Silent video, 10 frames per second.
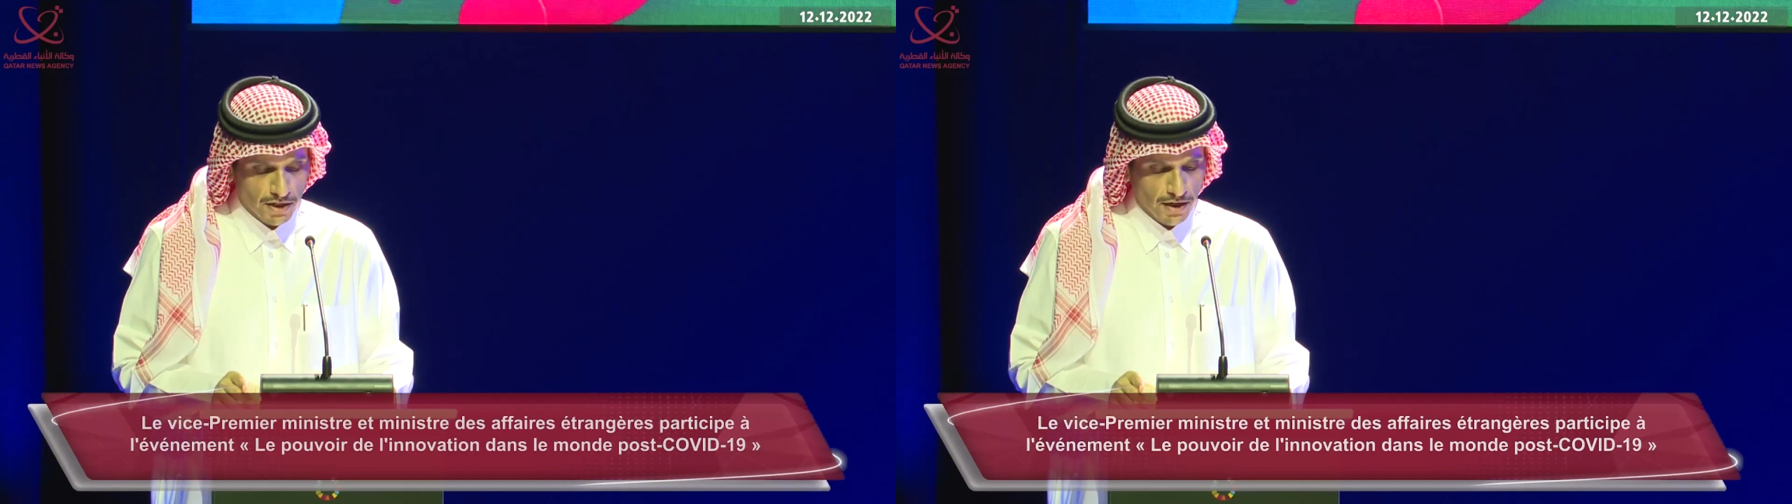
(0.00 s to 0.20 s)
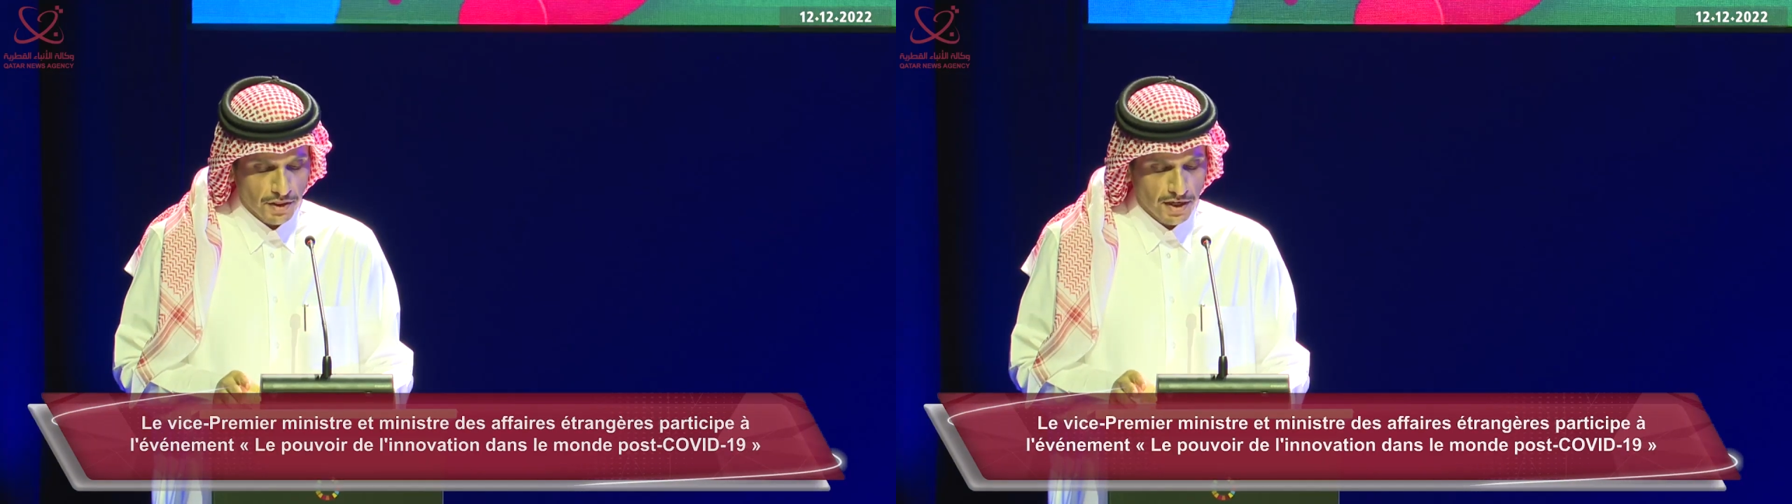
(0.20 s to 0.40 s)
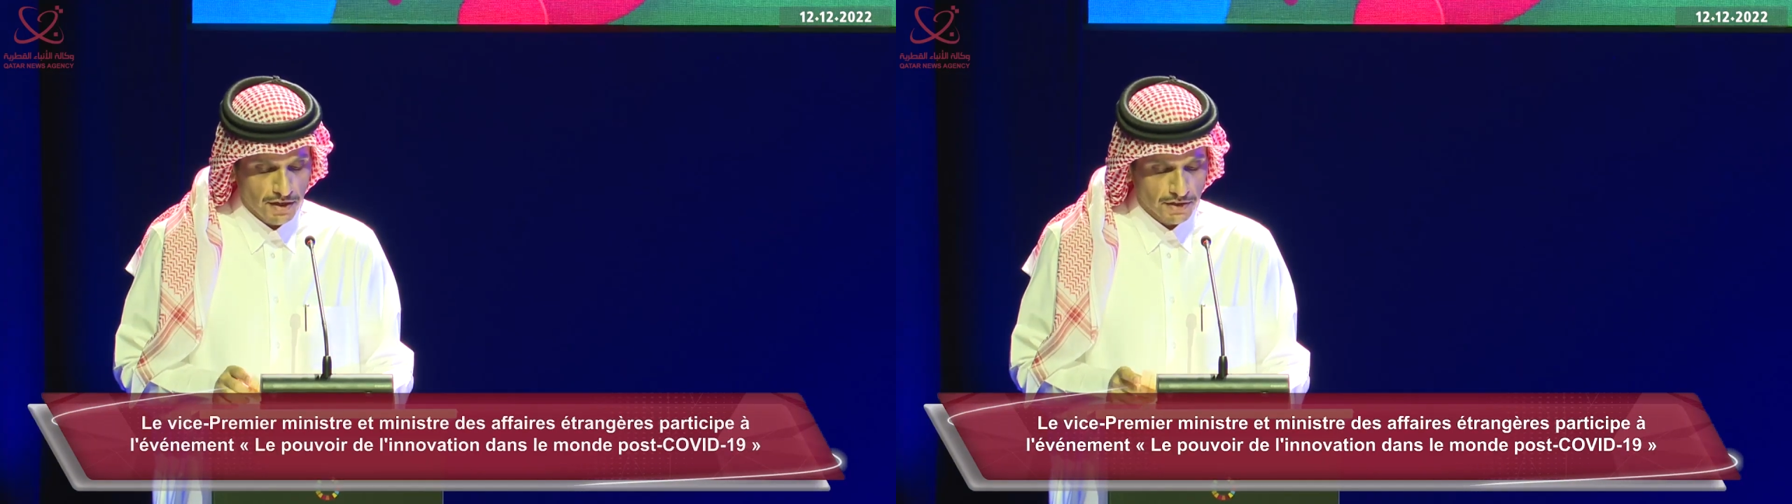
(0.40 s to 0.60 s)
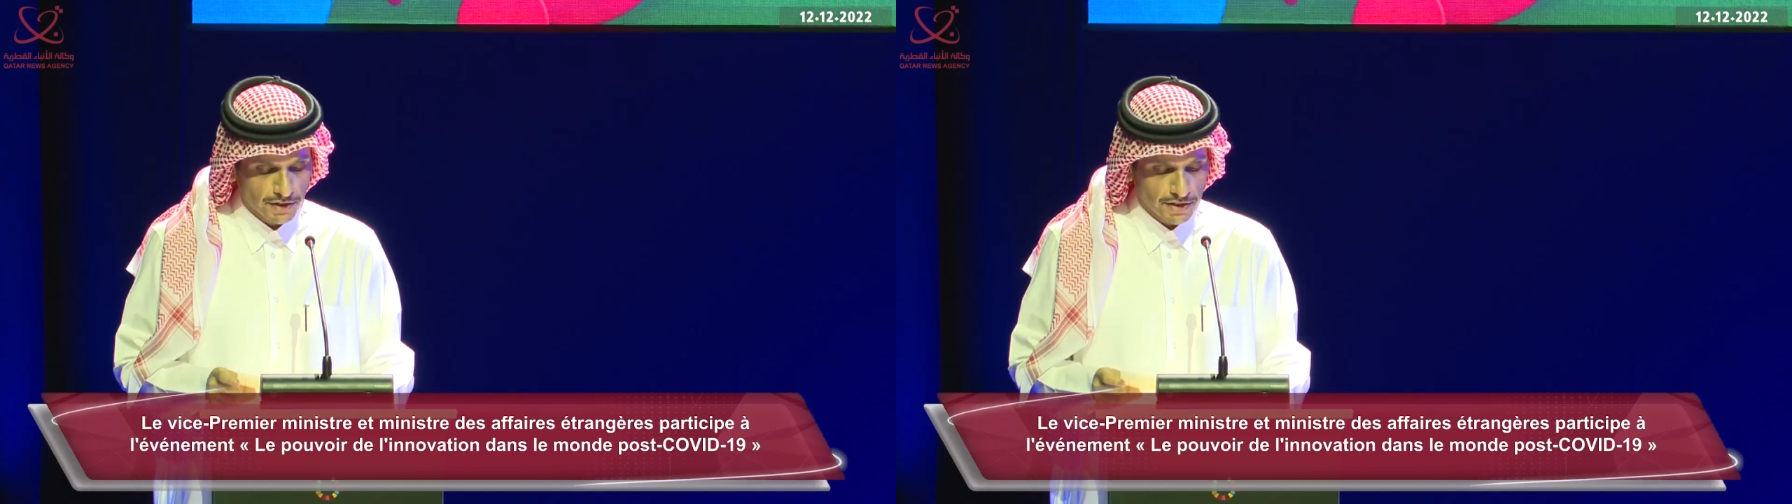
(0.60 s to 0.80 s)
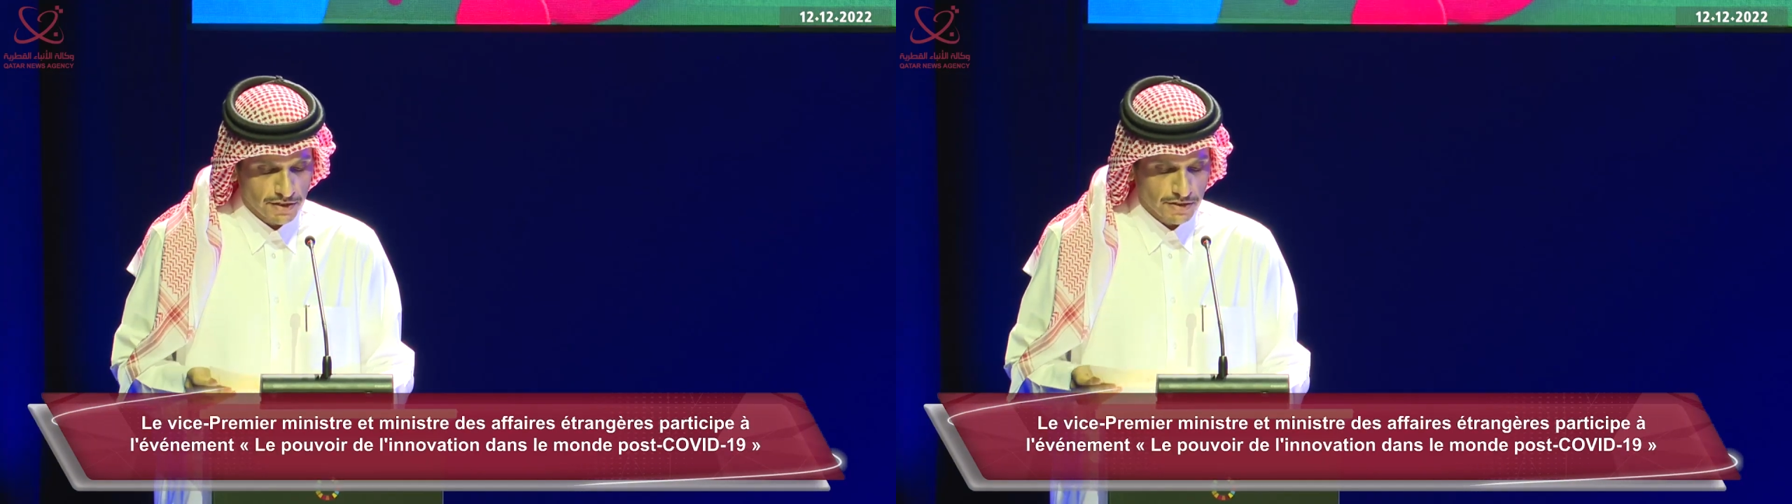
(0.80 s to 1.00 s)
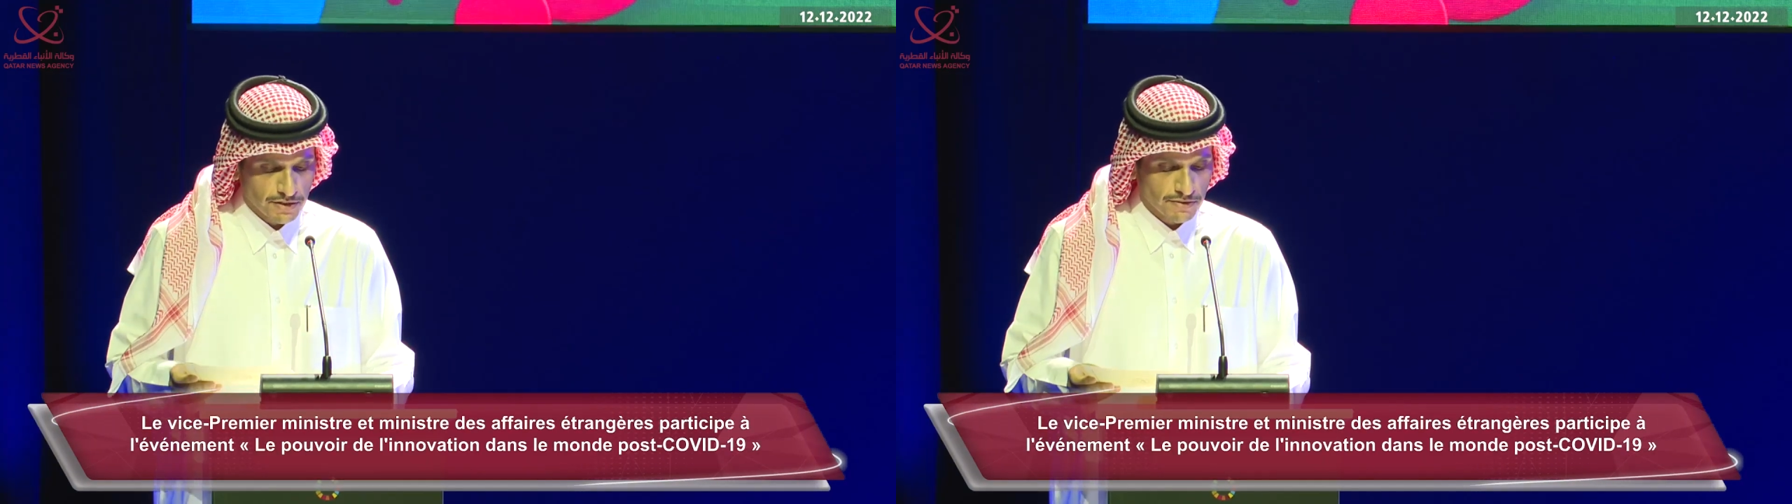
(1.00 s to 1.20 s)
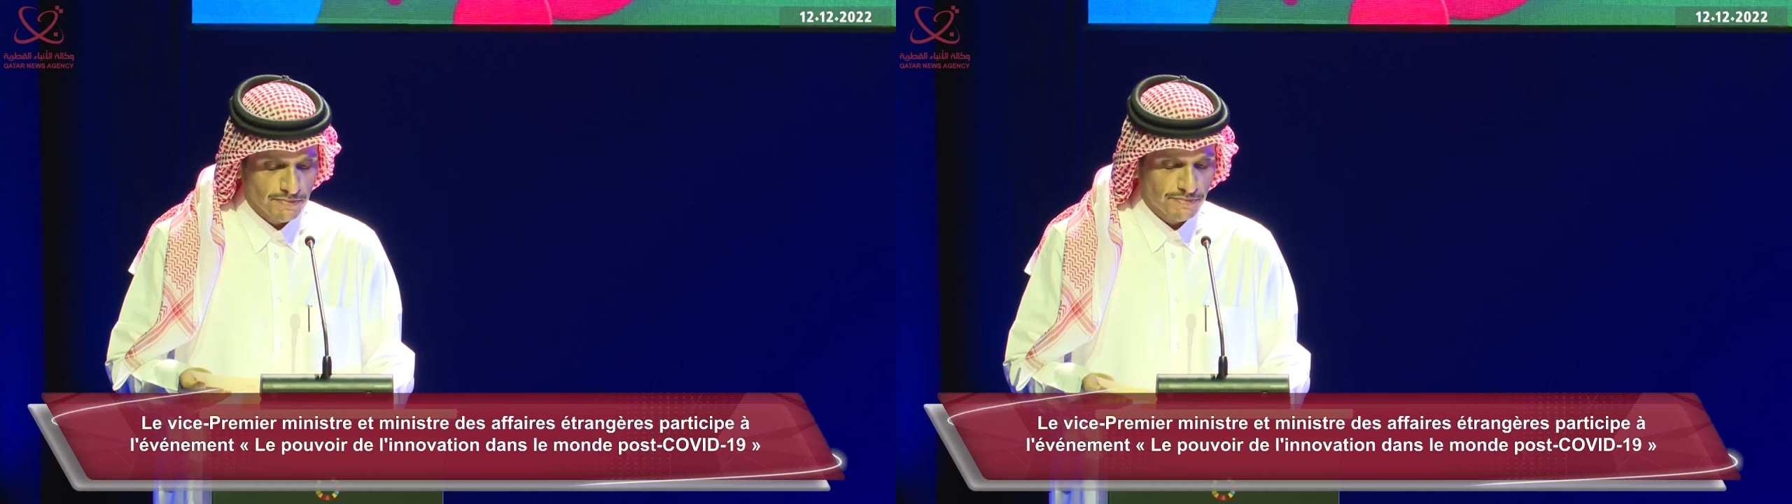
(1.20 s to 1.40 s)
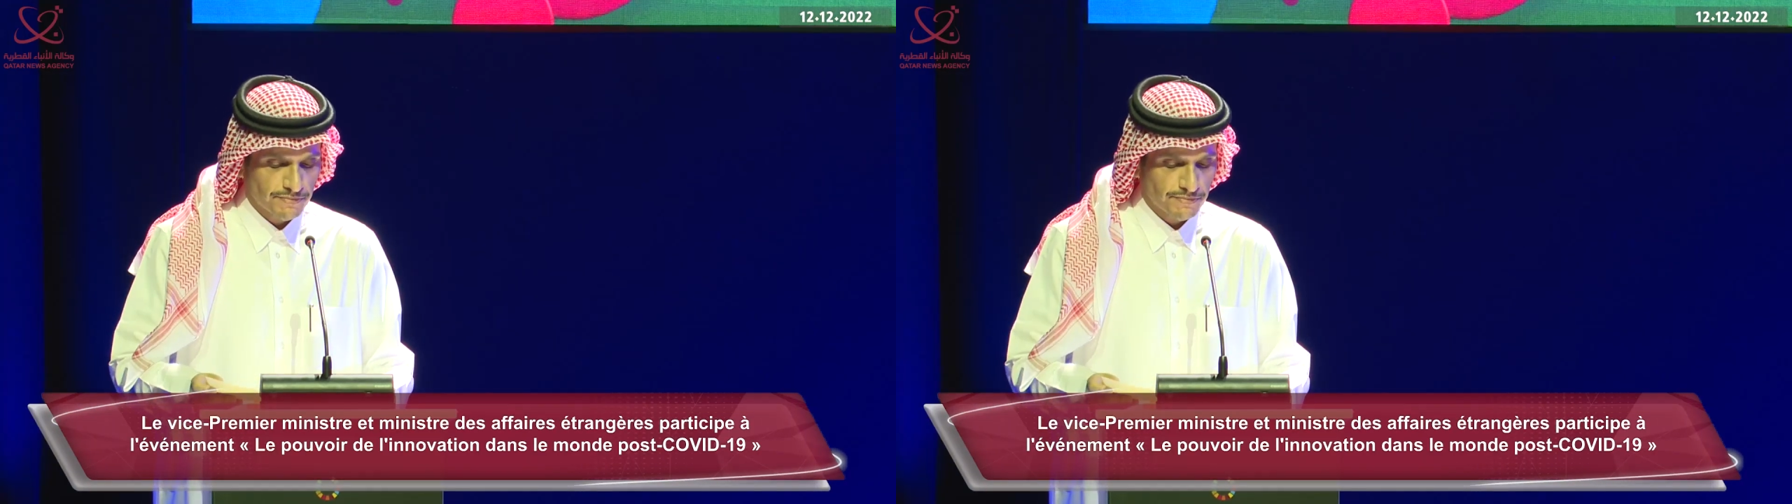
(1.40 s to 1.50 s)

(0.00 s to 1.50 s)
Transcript: healthcare crises.